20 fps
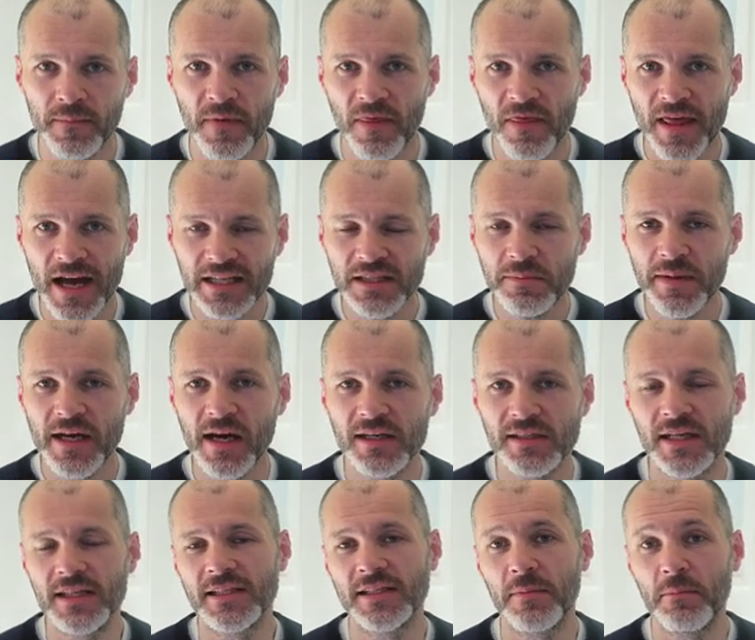That's because
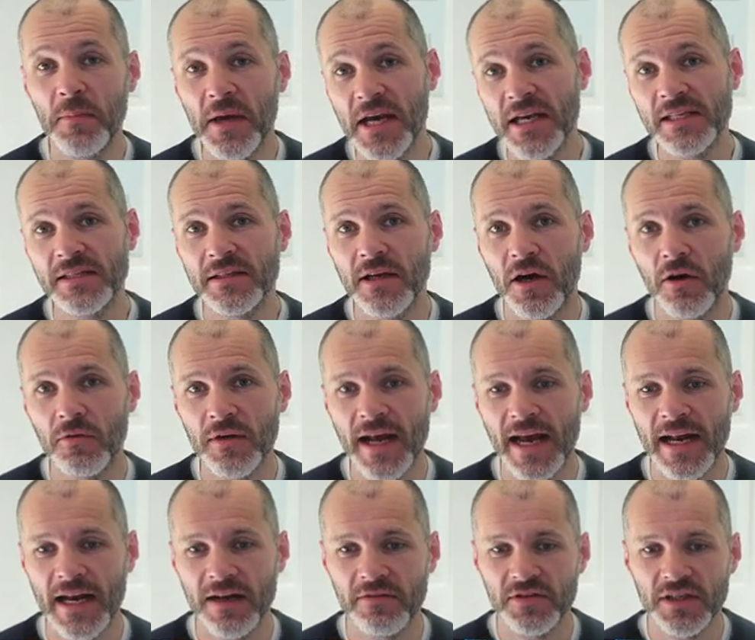it's the biggest known
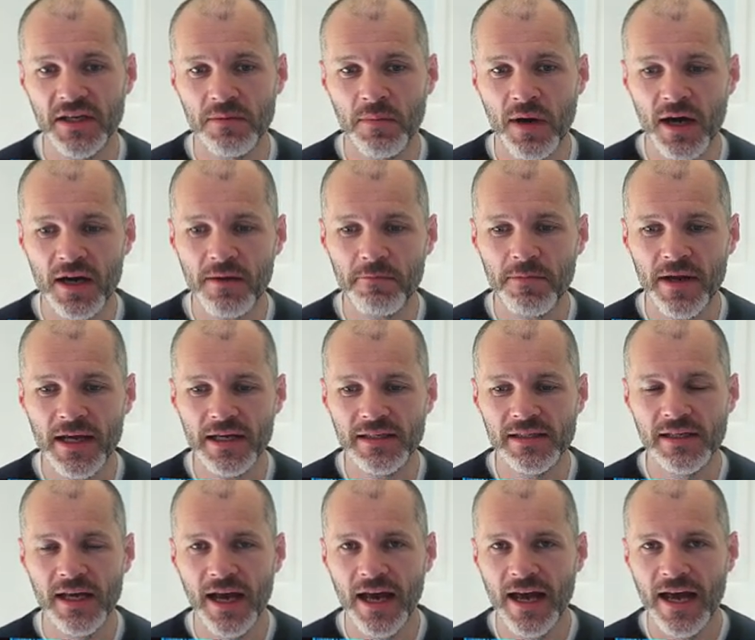NFT
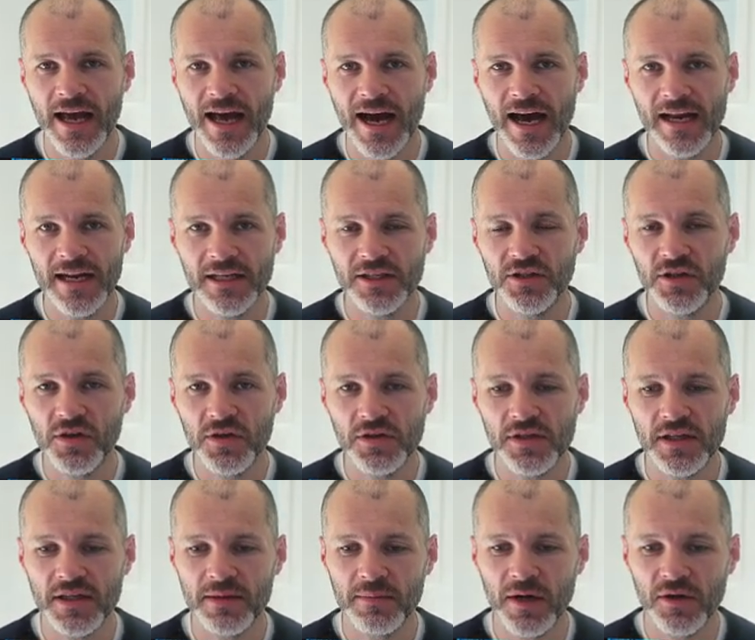marketplace and it
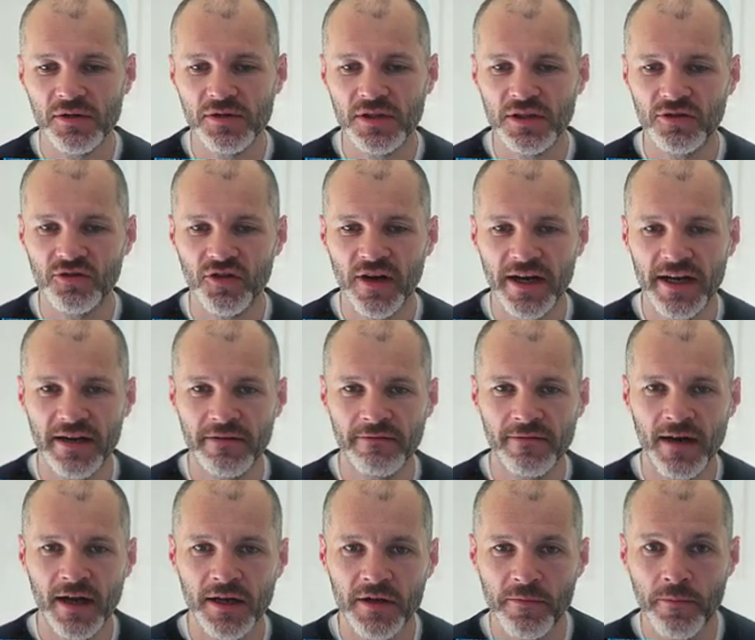does the most trading
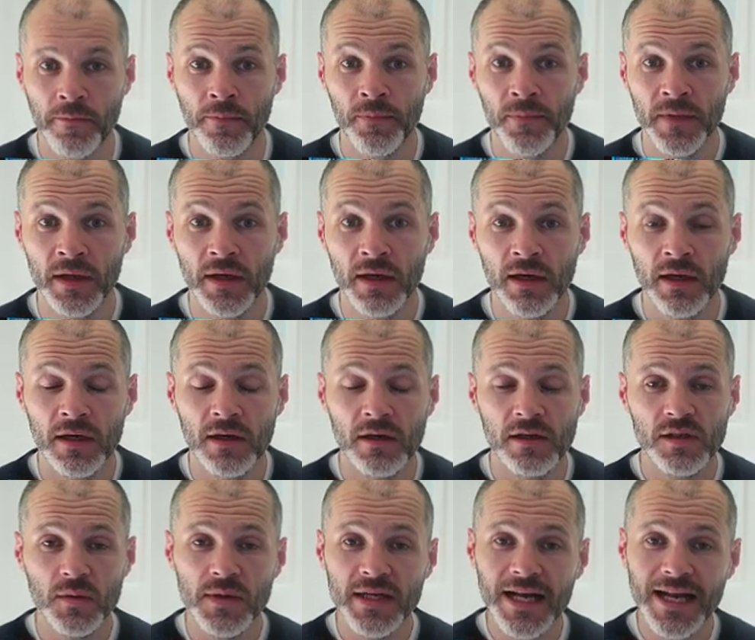volume.
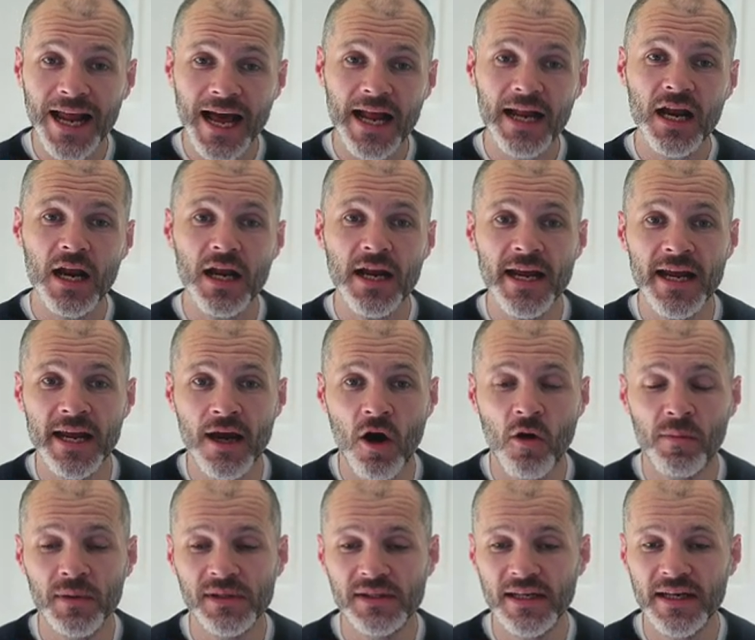So when you land on the
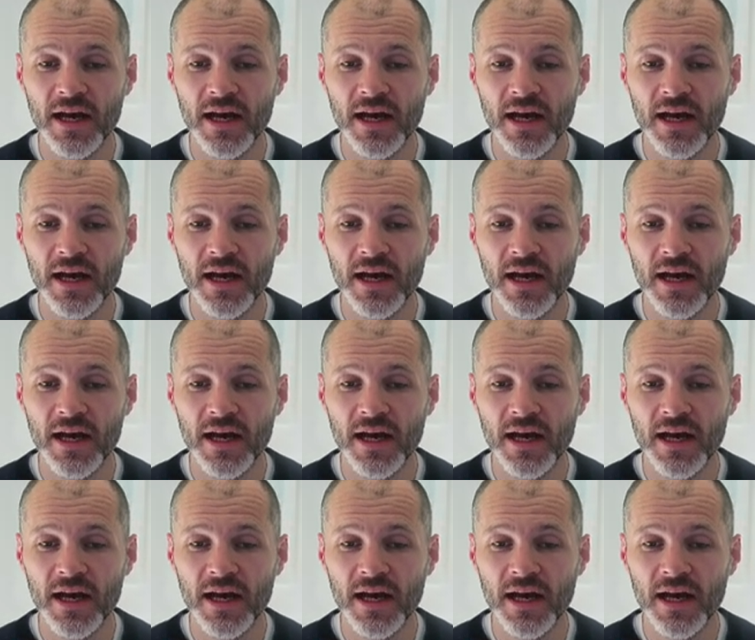OpenSea